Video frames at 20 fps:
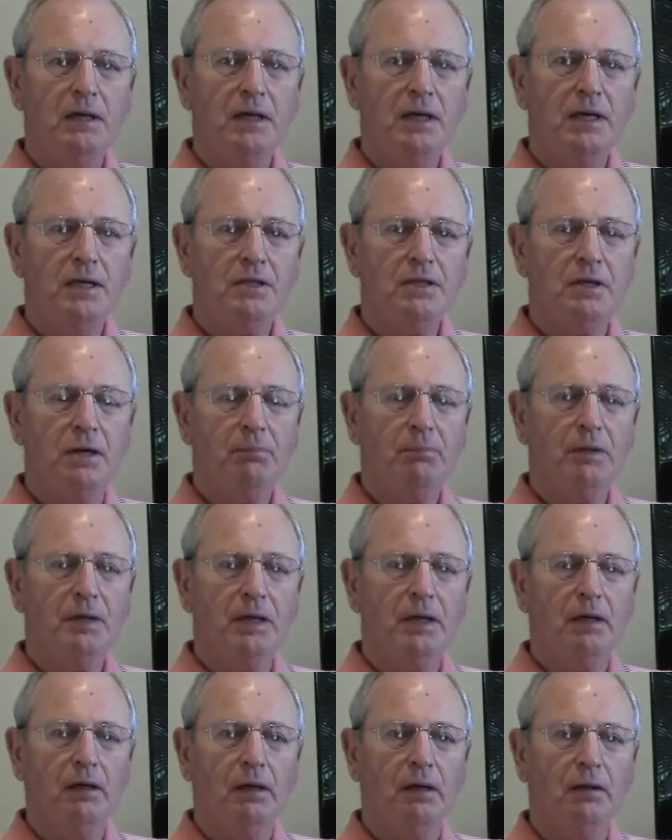need
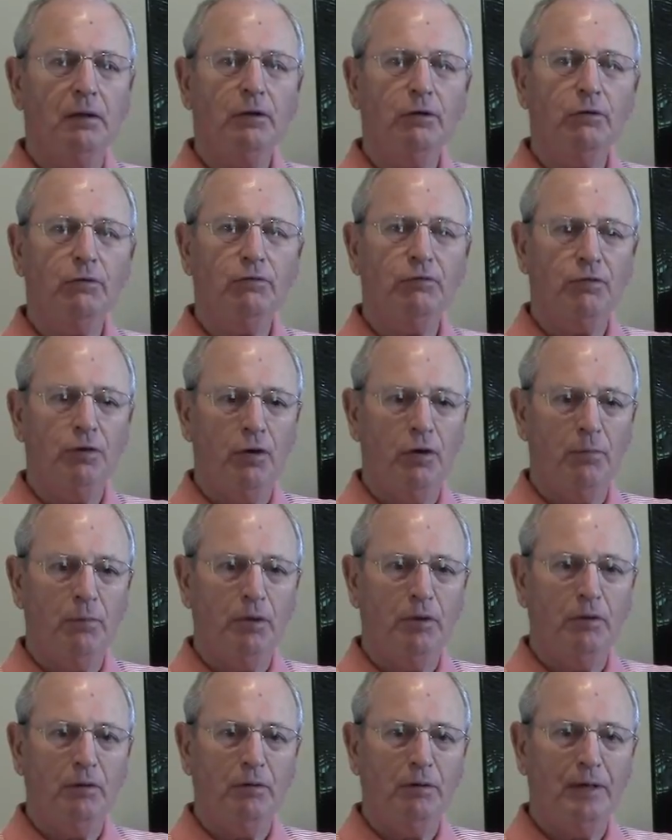something a little
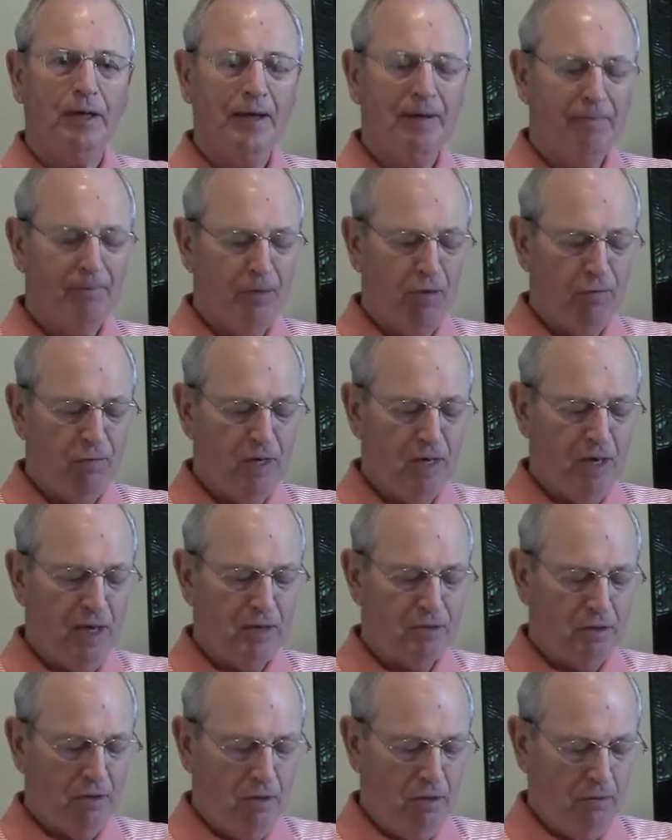firmer, okay? If he
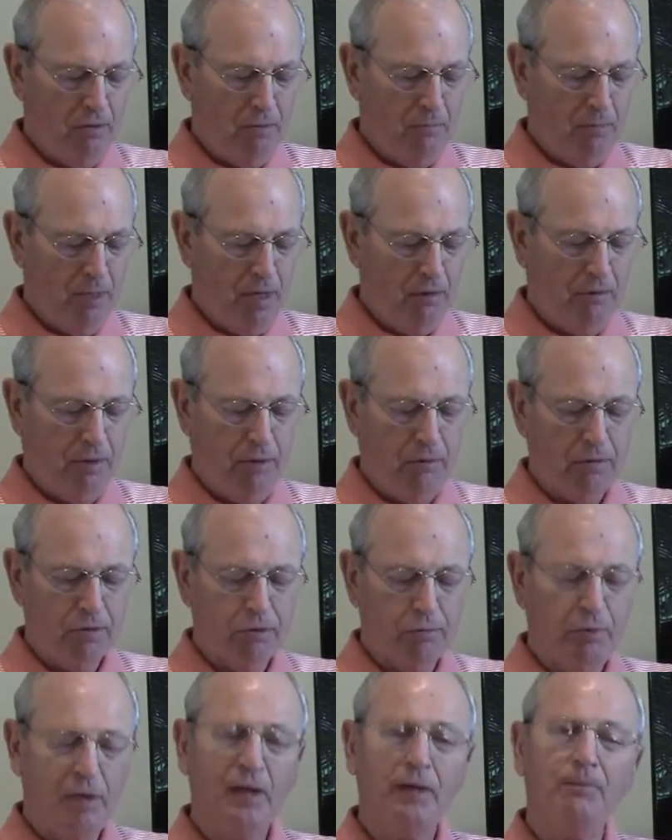has a 100 mile an hour
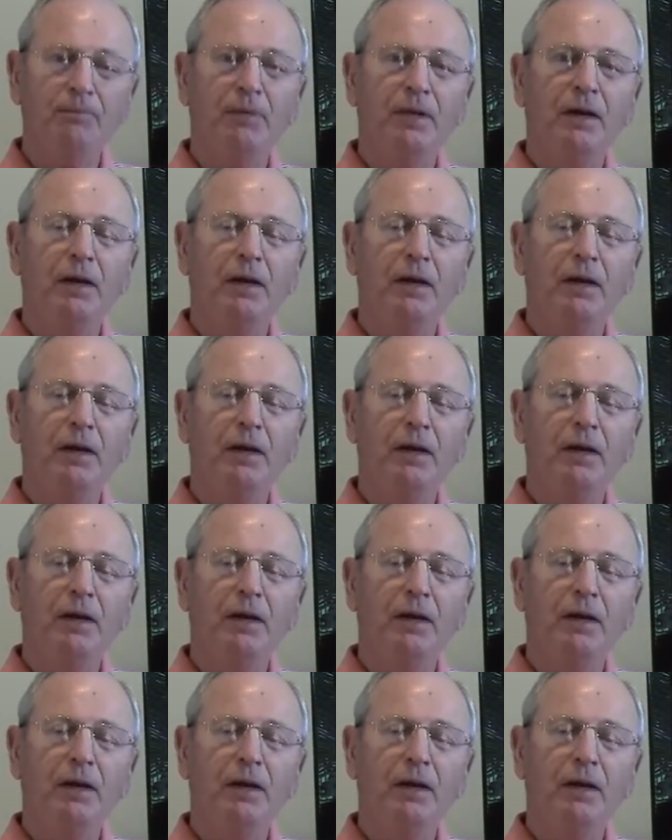swing.